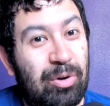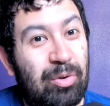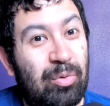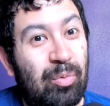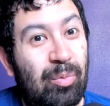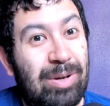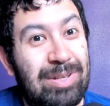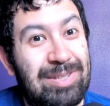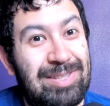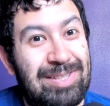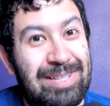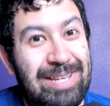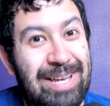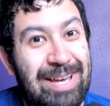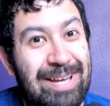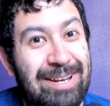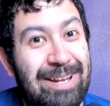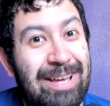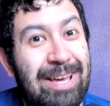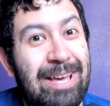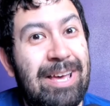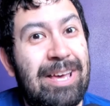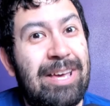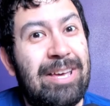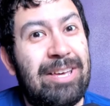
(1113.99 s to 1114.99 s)
Once again,
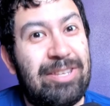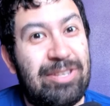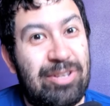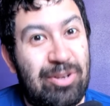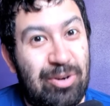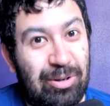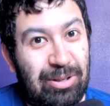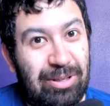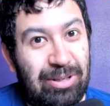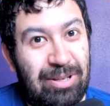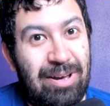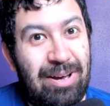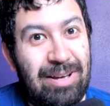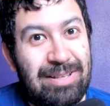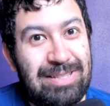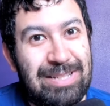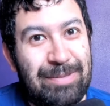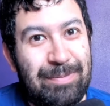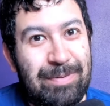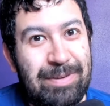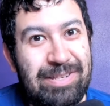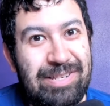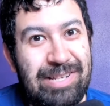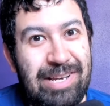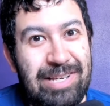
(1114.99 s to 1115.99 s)
you're locked in
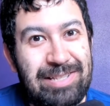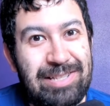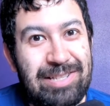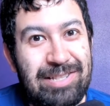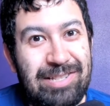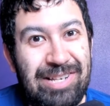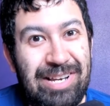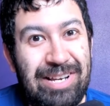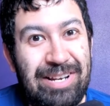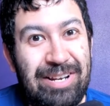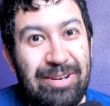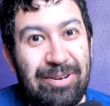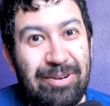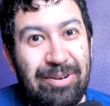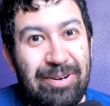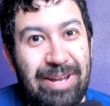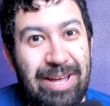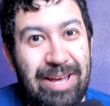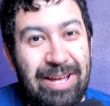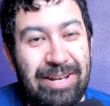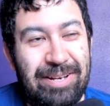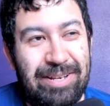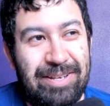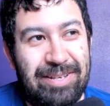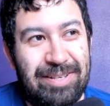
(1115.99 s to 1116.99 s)
with Jason JD
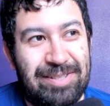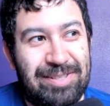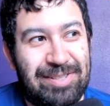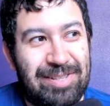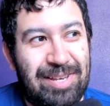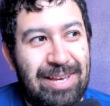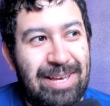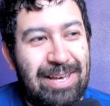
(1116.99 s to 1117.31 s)
Hernandez,